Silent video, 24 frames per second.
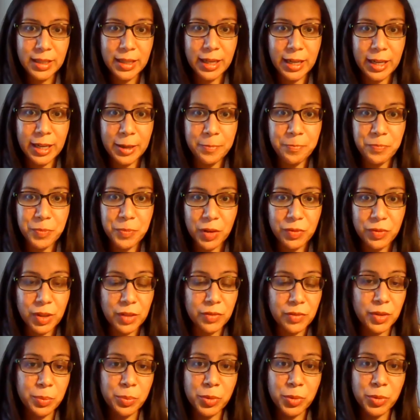
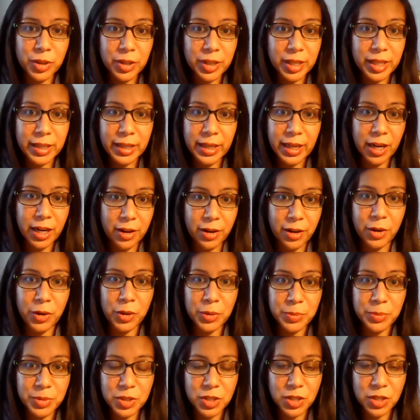of a brilliant care at
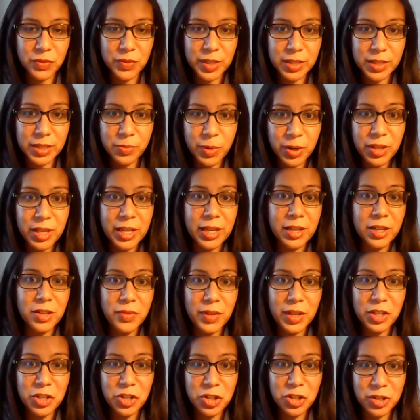home service where the
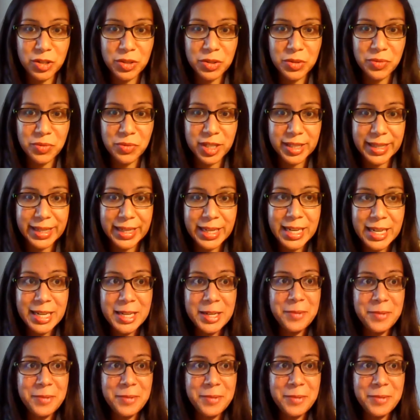innovation is really